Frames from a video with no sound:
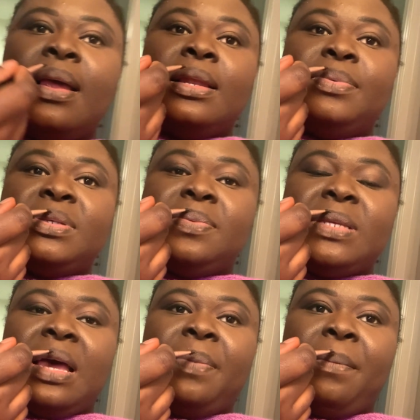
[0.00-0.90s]
Lipstick
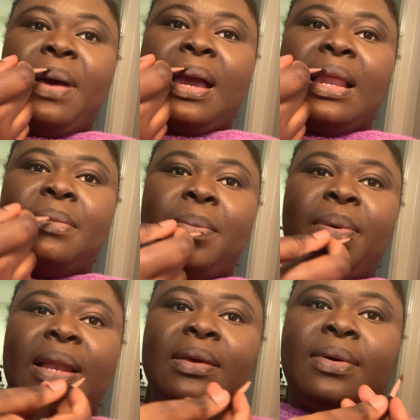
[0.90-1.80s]
sa pa bagay le ma
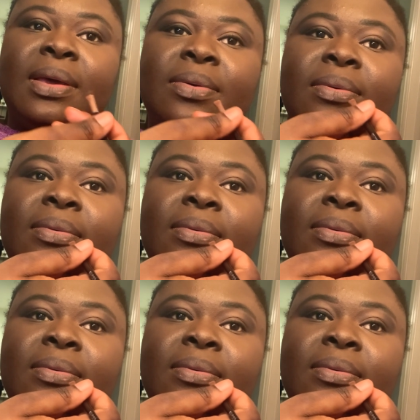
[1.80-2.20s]
pale wey.